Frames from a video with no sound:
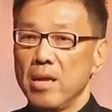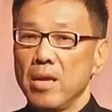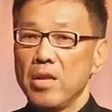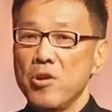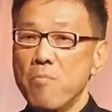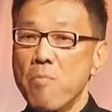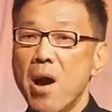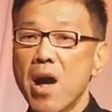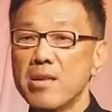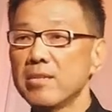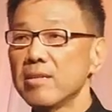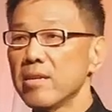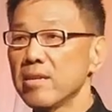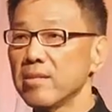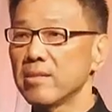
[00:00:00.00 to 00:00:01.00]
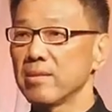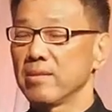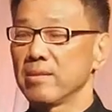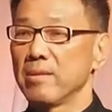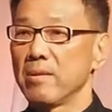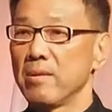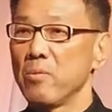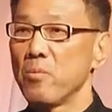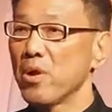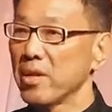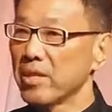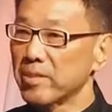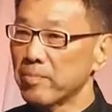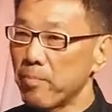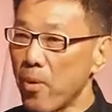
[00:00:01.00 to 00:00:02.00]
It reminds us
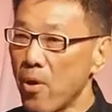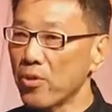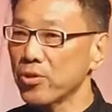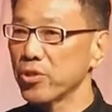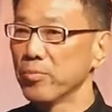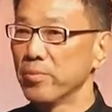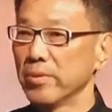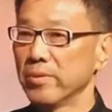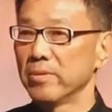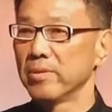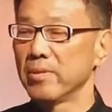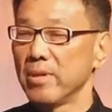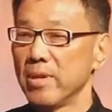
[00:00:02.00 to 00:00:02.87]
what is possible